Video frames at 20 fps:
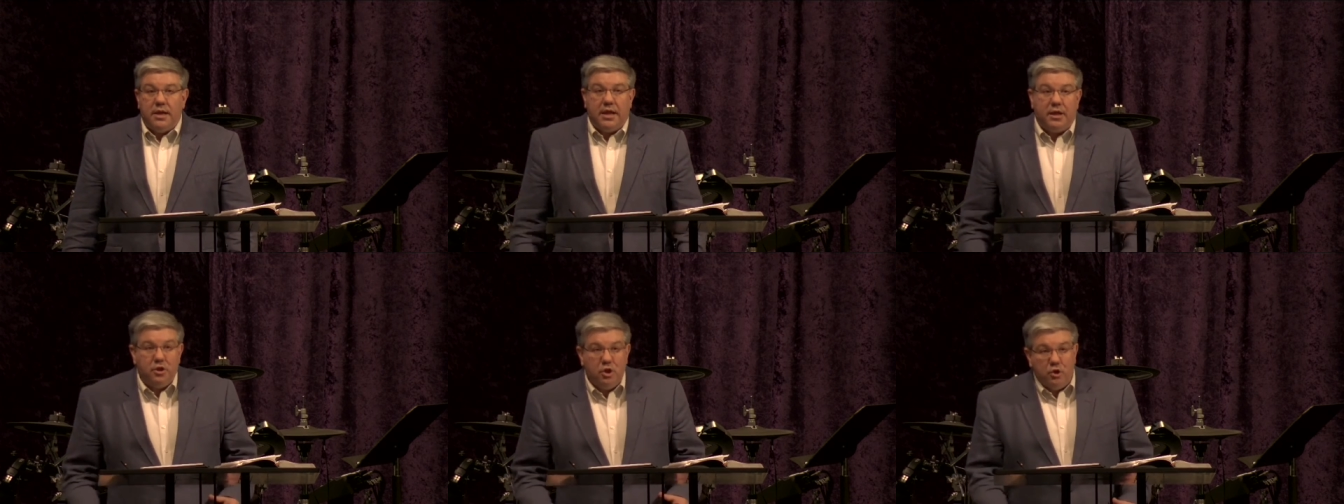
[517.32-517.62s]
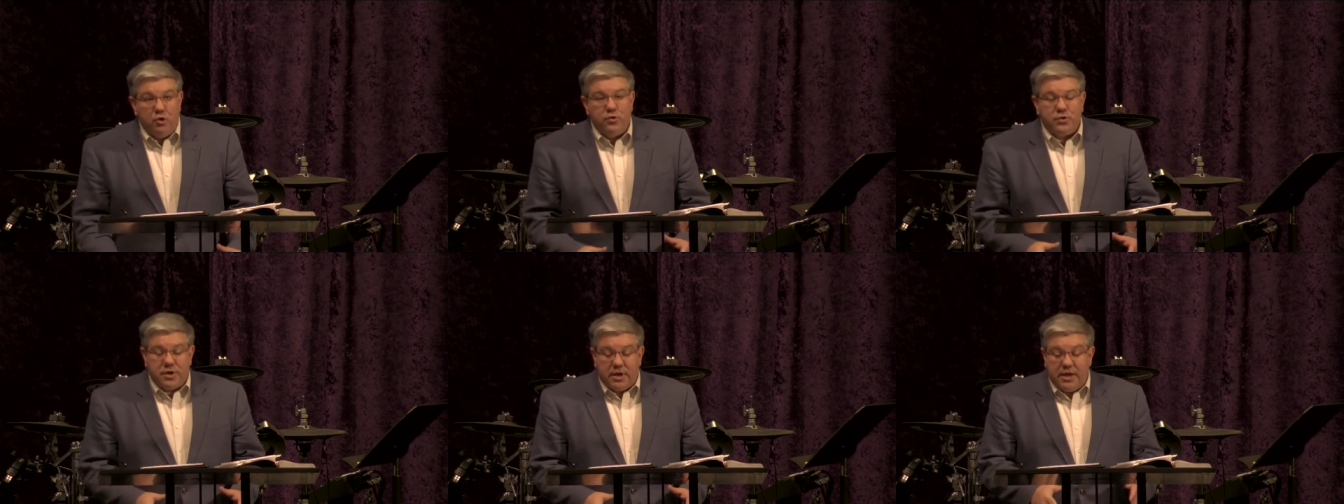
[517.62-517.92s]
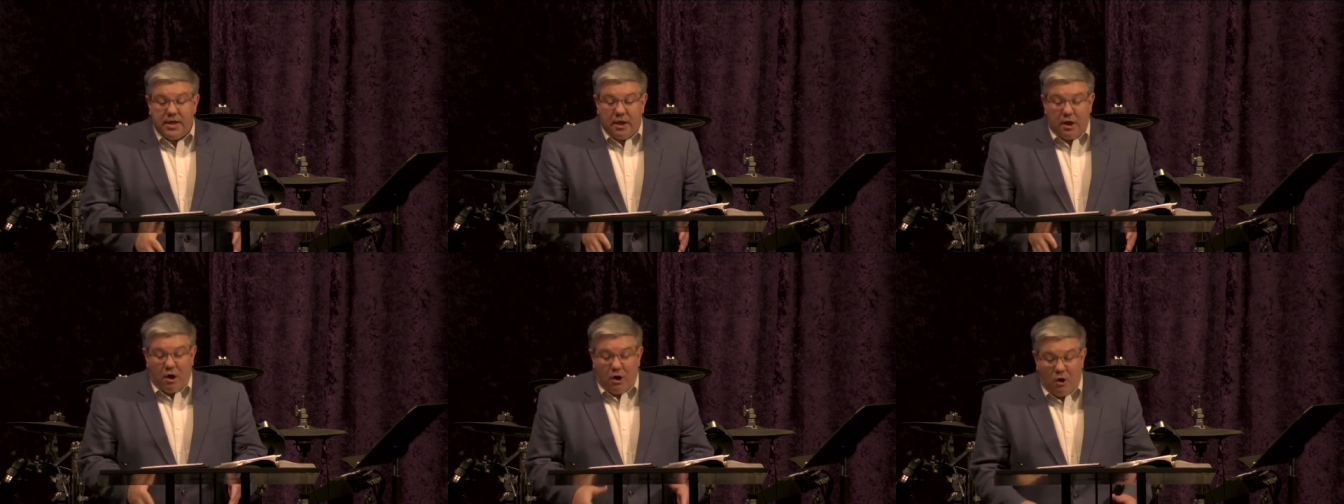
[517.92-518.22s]
In
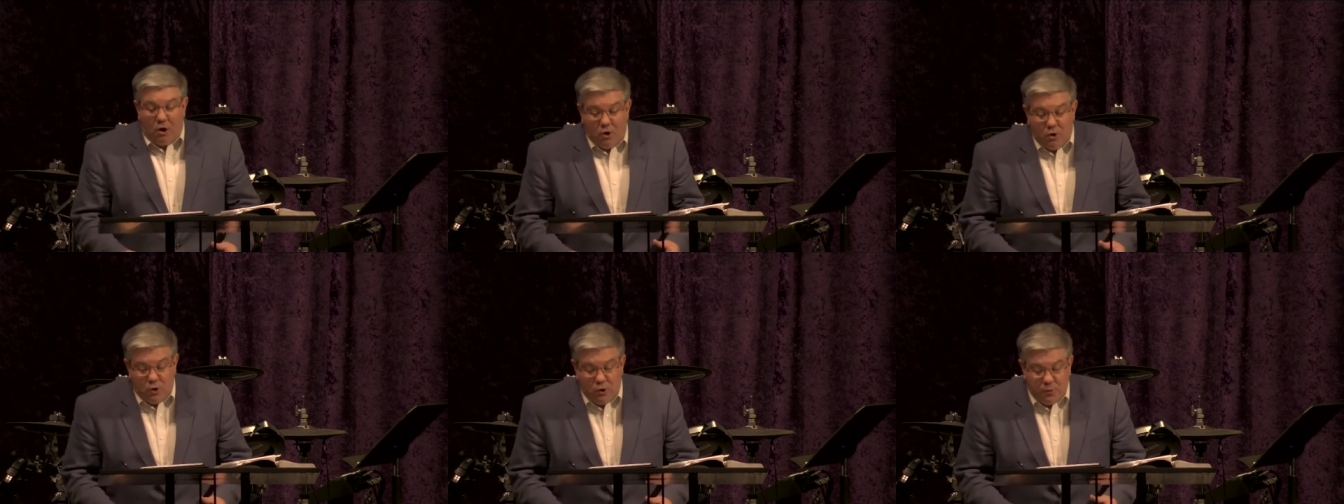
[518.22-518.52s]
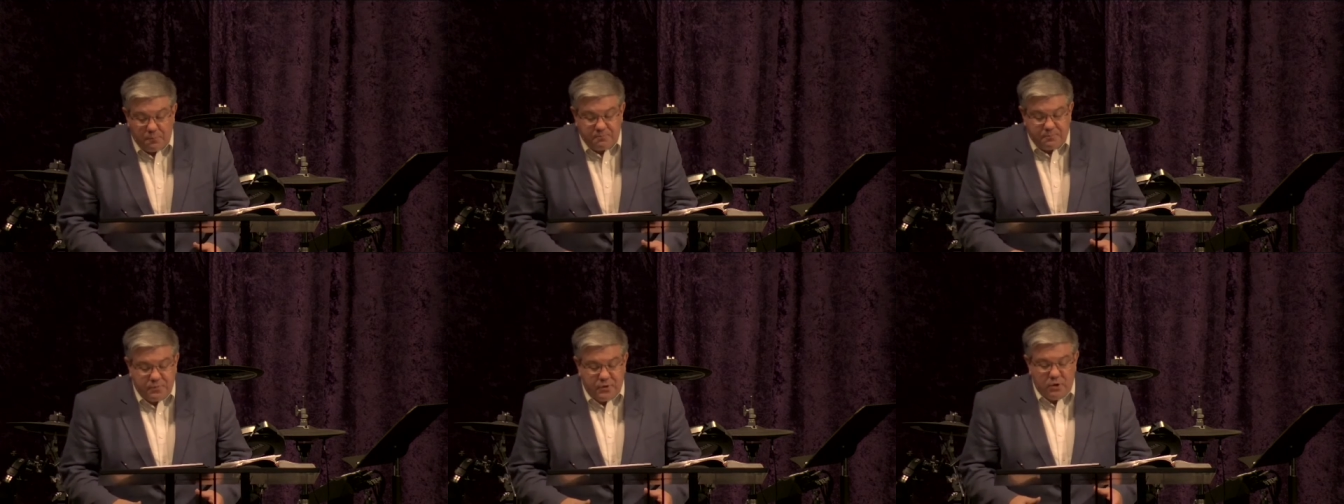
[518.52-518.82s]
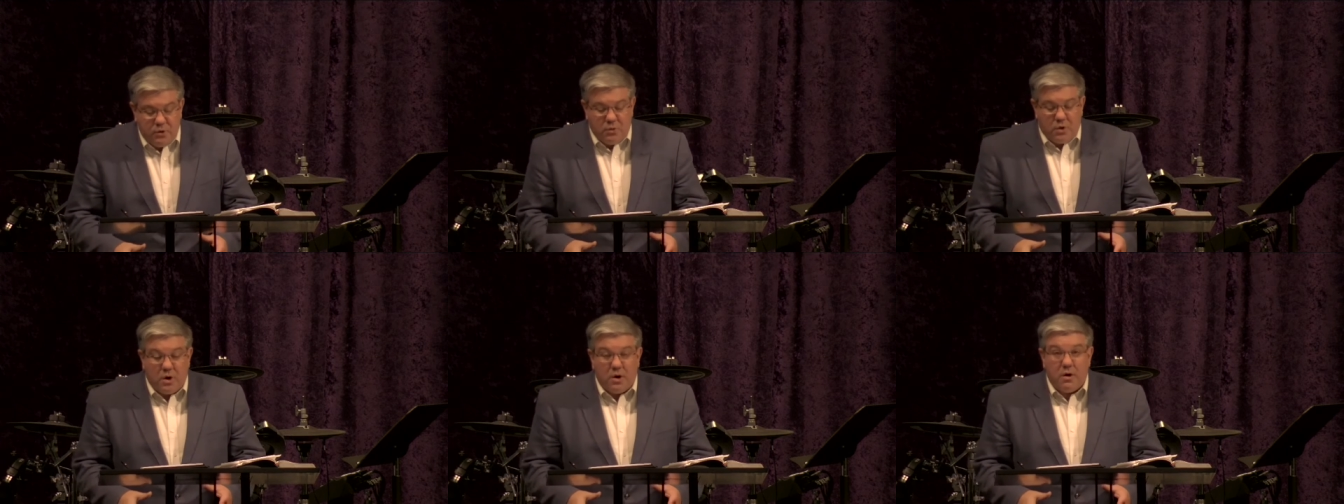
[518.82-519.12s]
losing hope,
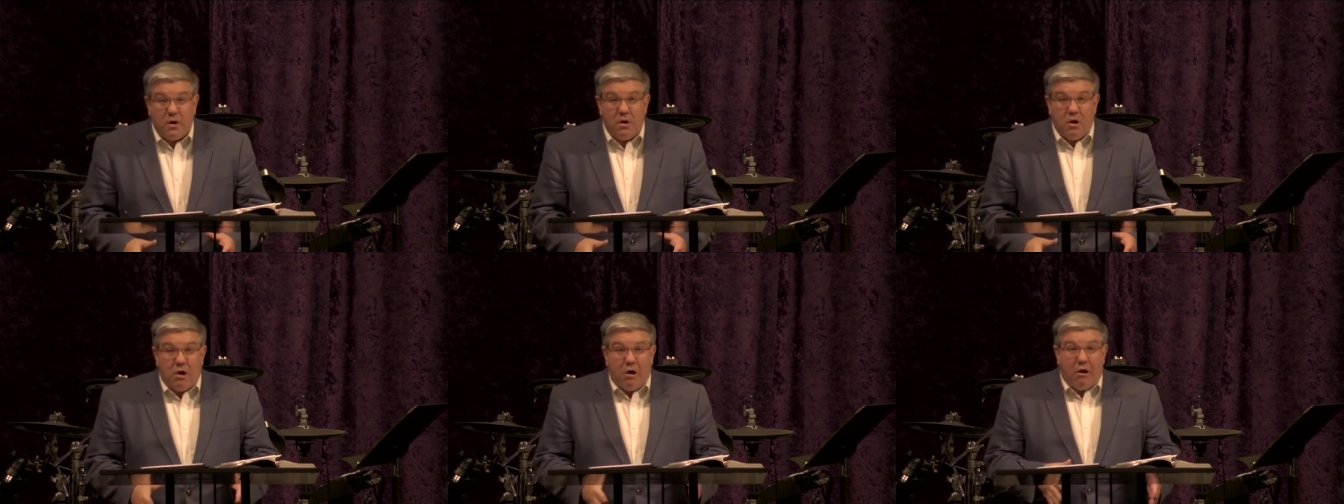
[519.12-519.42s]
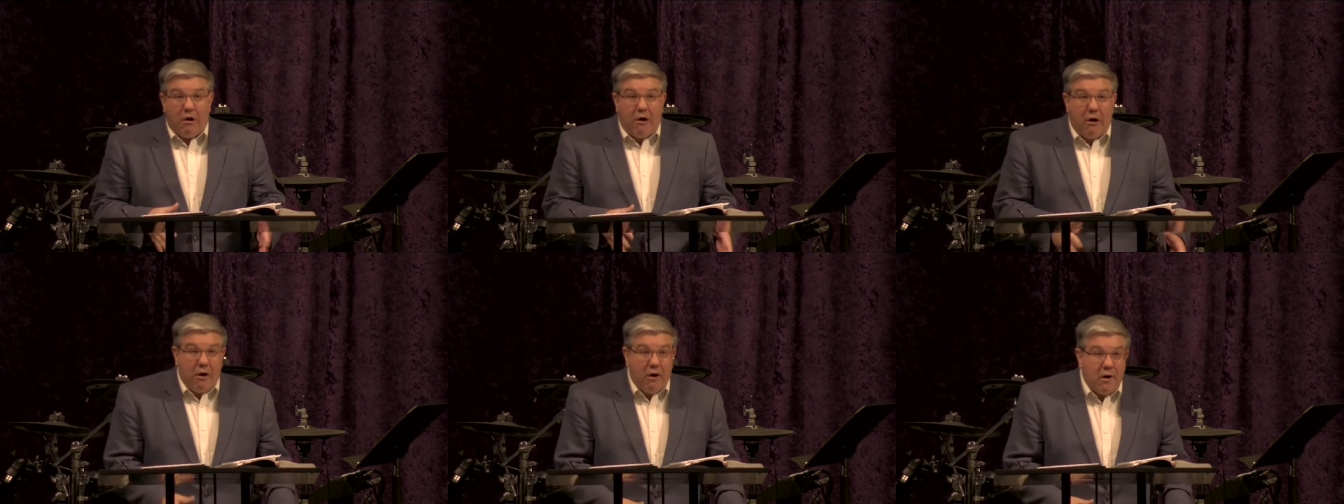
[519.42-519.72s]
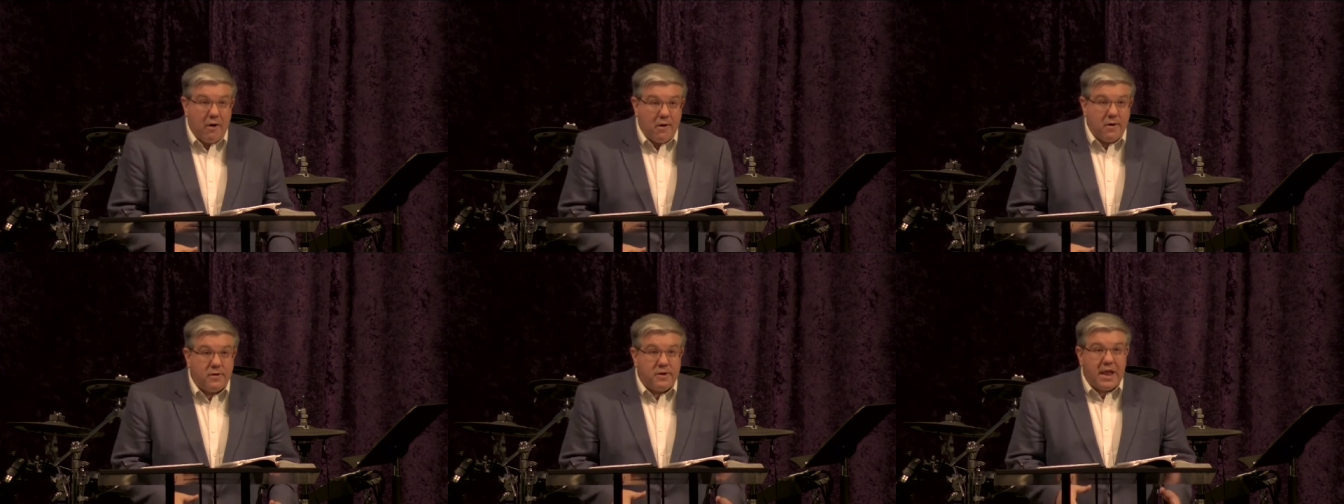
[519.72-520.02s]
you are
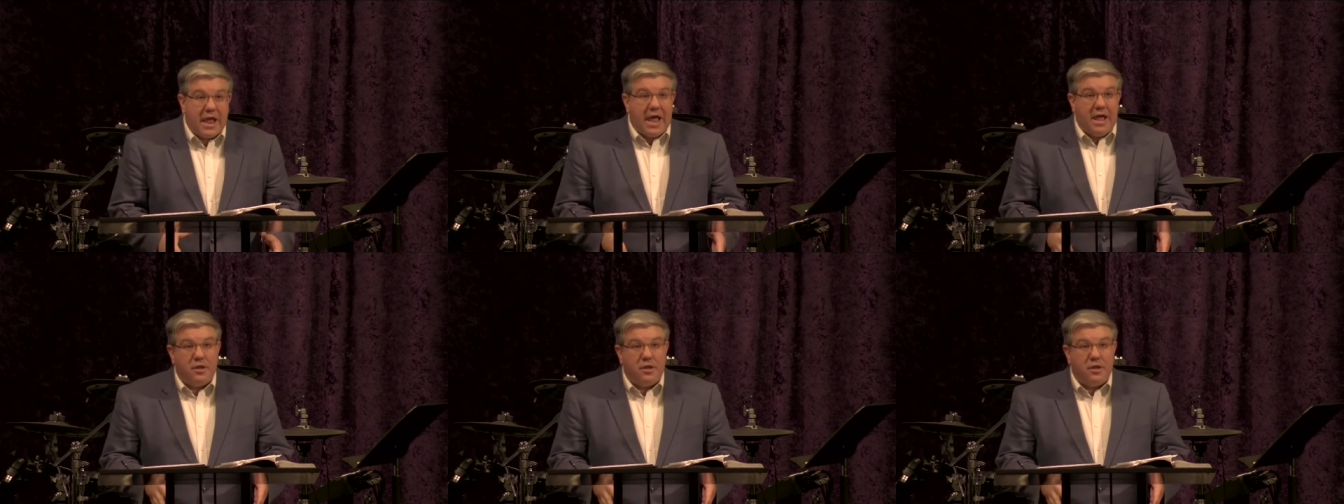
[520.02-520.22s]
hard